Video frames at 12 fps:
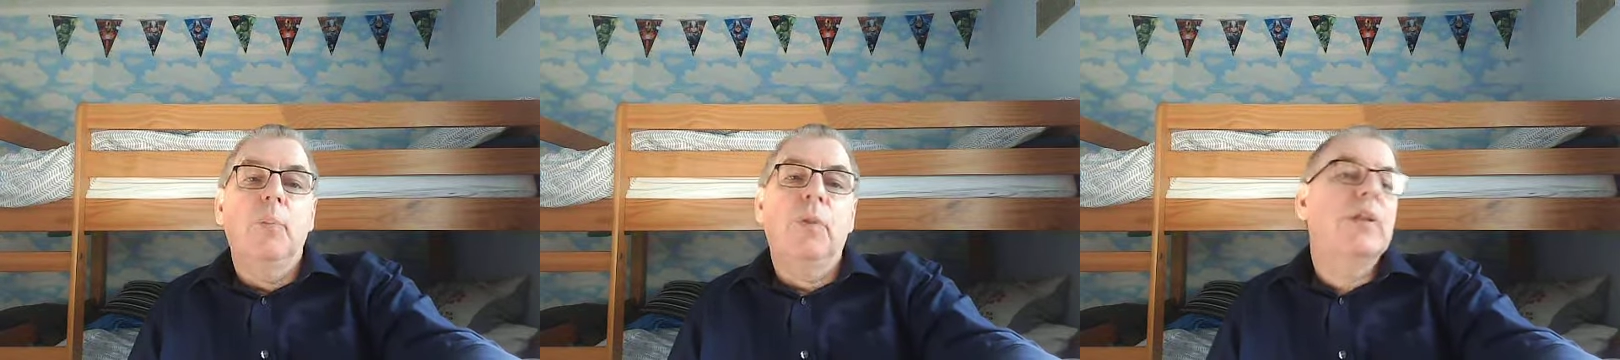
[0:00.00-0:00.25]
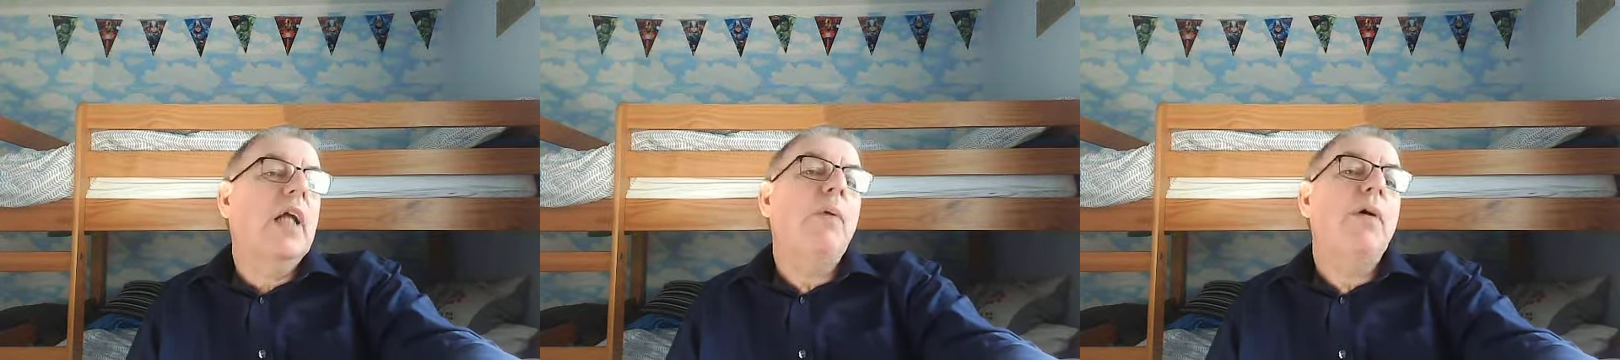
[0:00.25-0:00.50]

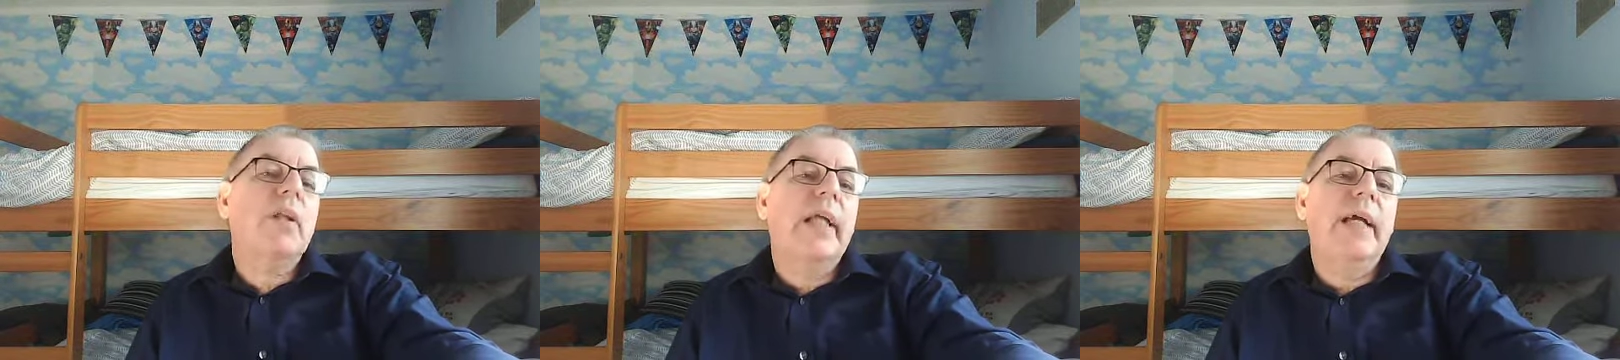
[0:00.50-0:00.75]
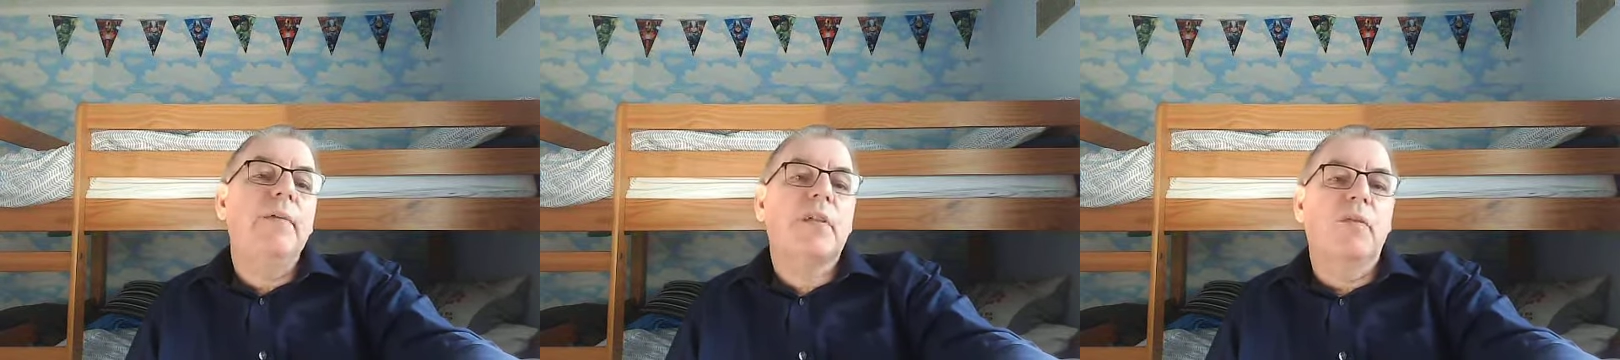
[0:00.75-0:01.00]
But now our
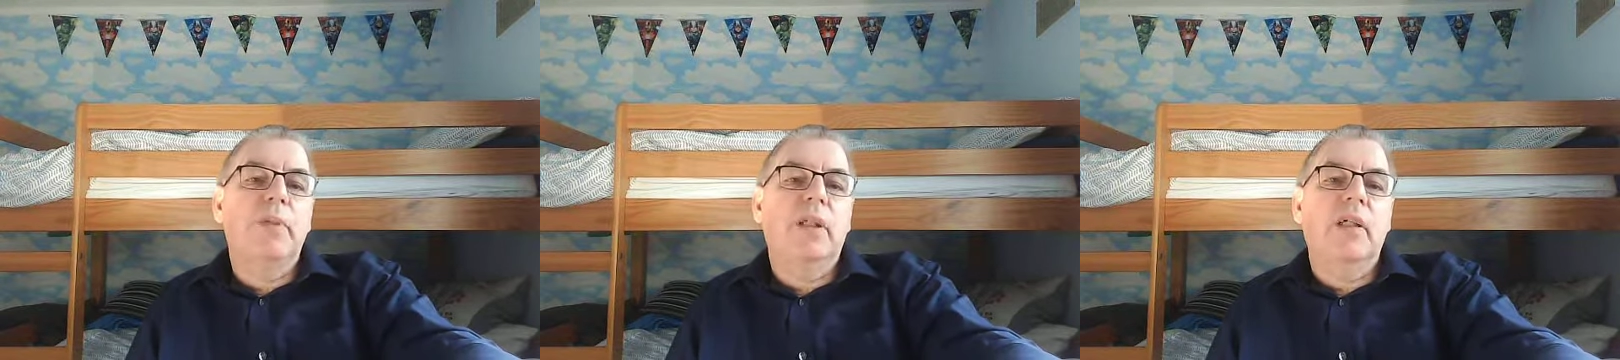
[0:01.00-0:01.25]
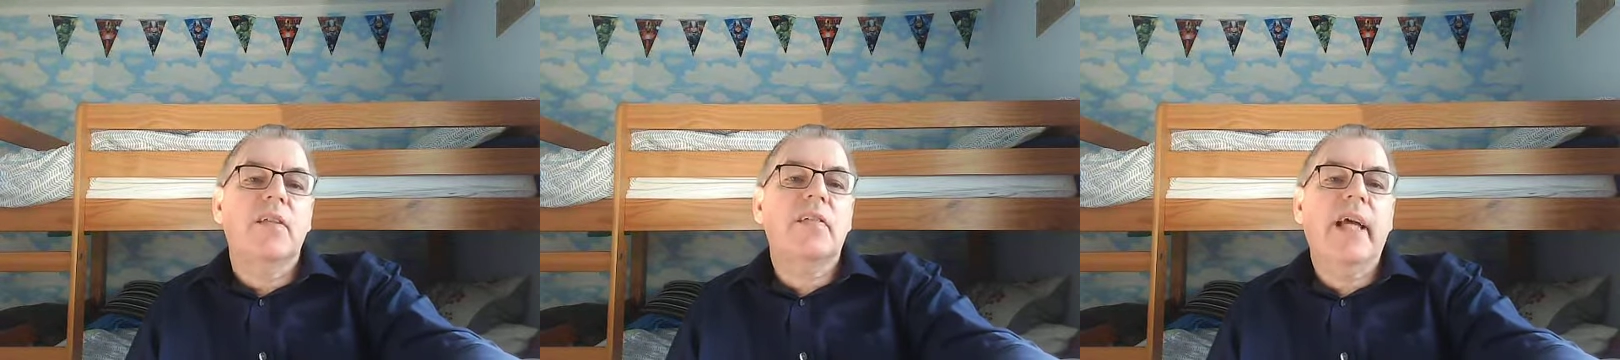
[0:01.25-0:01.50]
lives have been
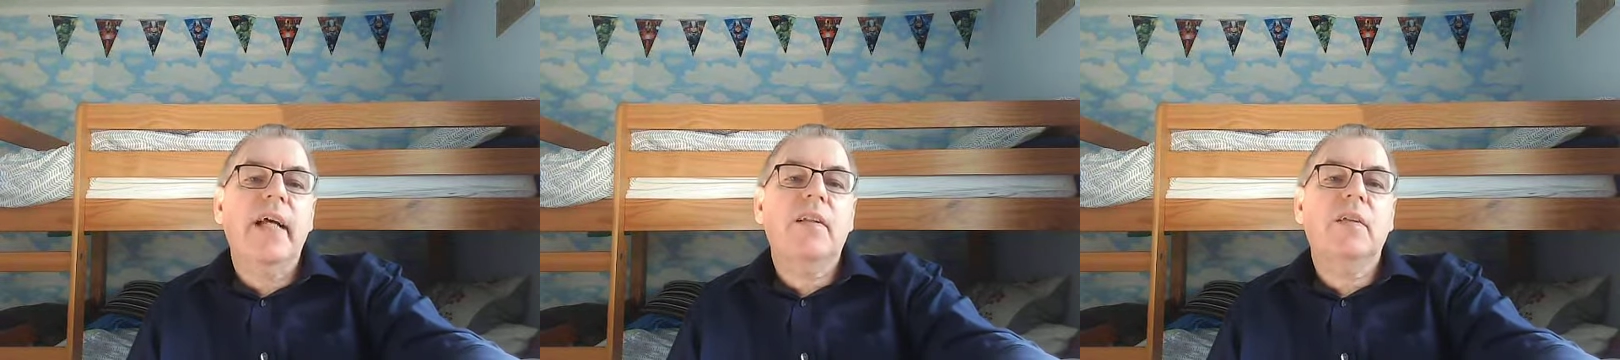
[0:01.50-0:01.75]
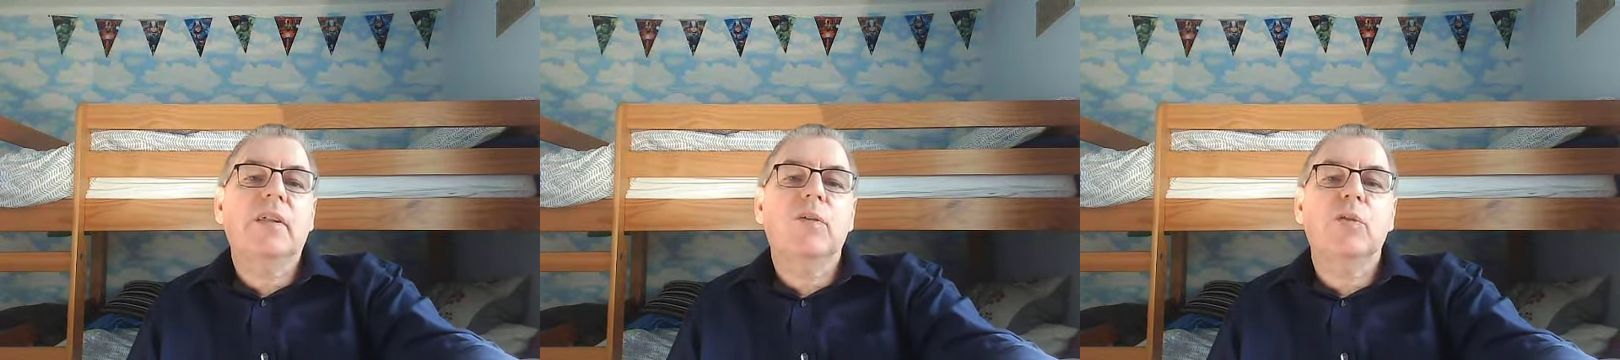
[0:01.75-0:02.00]

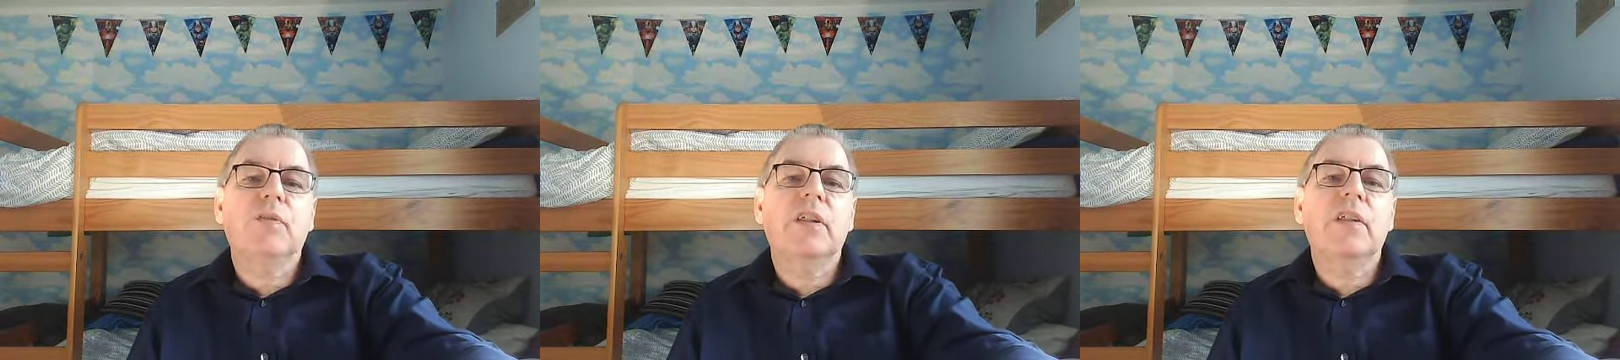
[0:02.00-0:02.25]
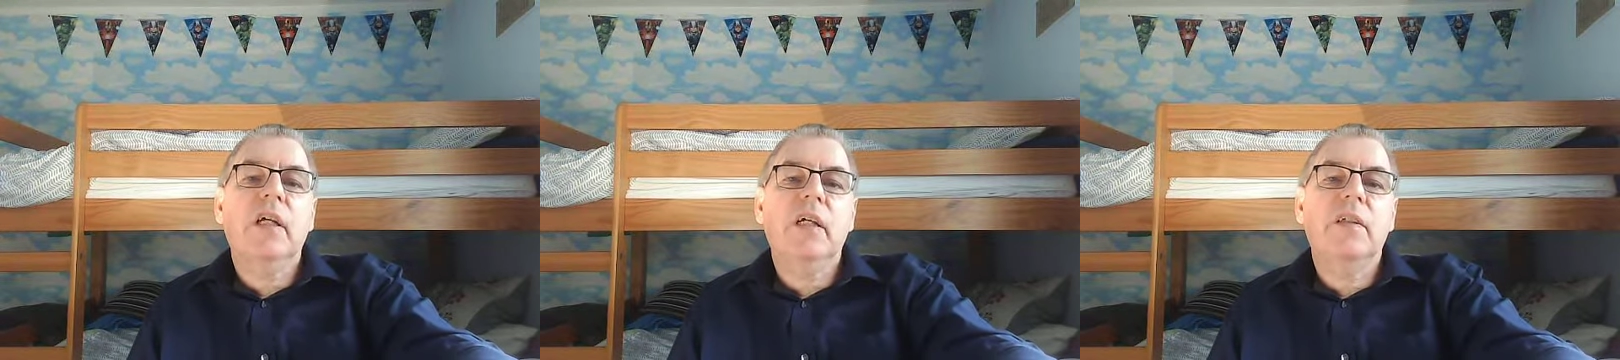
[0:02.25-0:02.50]
unsettled and
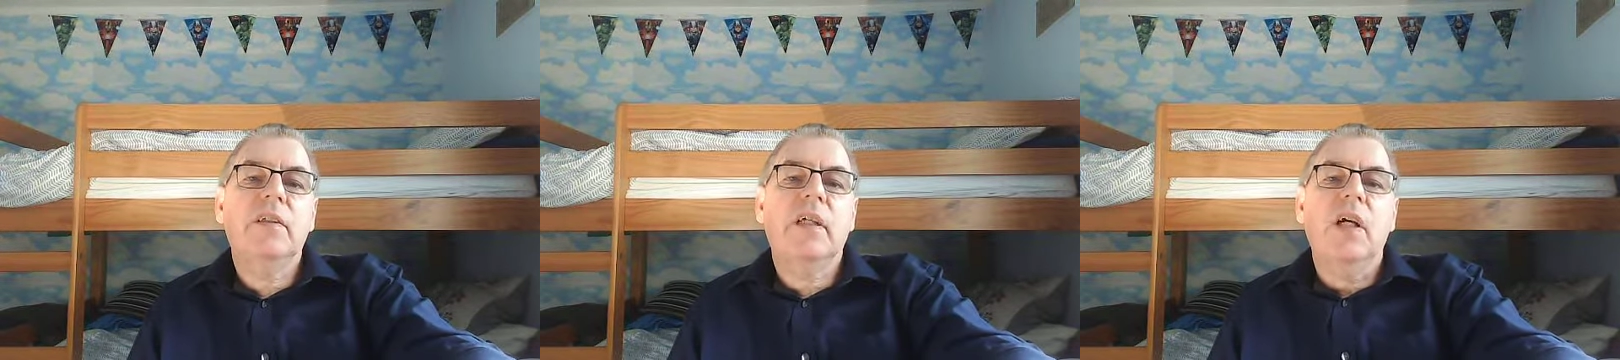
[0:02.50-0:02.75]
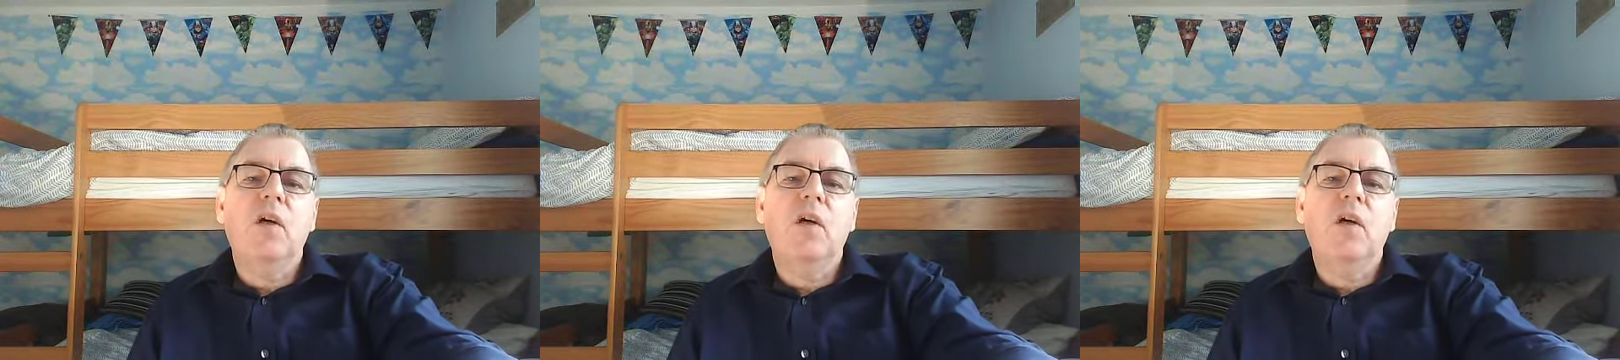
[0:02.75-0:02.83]
overturned.